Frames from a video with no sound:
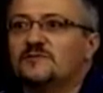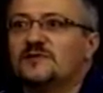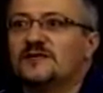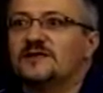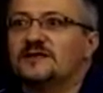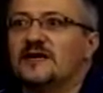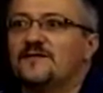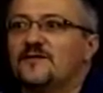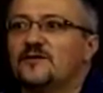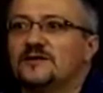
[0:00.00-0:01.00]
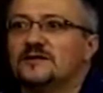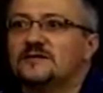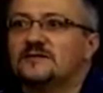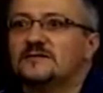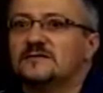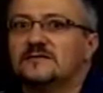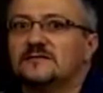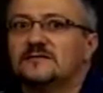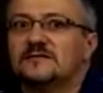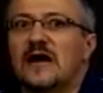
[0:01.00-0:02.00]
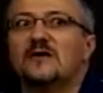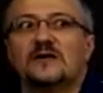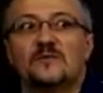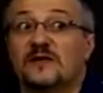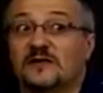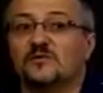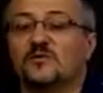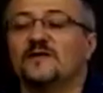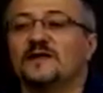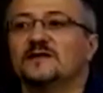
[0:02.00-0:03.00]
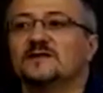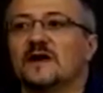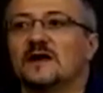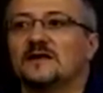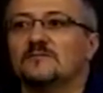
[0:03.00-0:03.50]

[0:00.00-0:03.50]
going to die first? how, but it's moving in the xylem.